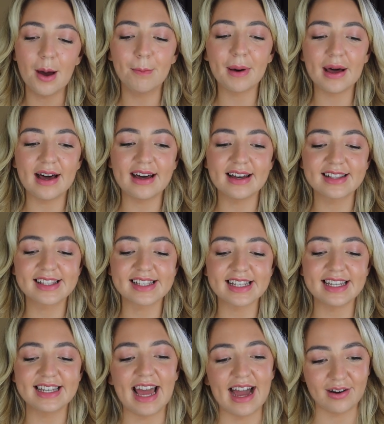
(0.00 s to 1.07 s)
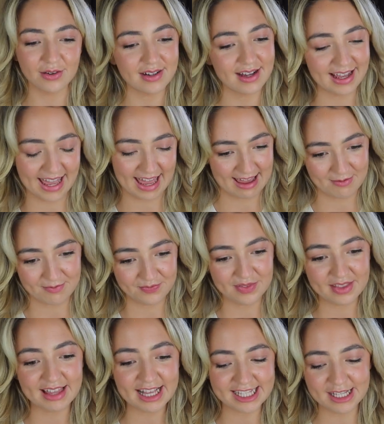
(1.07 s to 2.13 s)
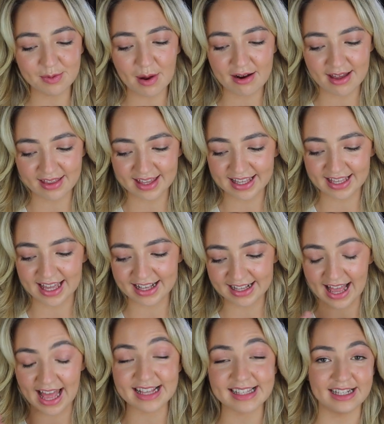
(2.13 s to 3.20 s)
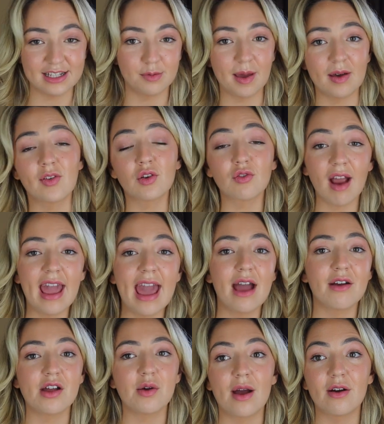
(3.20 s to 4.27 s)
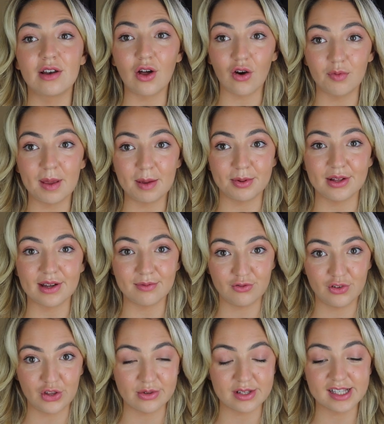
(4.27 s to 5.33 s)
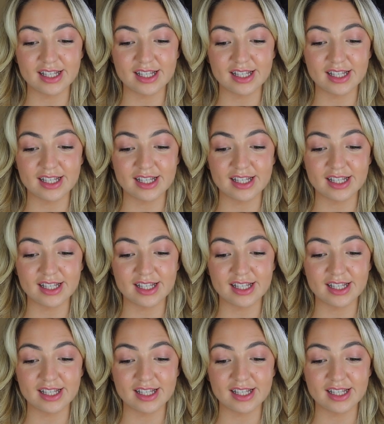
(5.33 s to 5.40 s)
But now, okay, this is where I think it gets into a bit of a grey area where a lot of people are confused,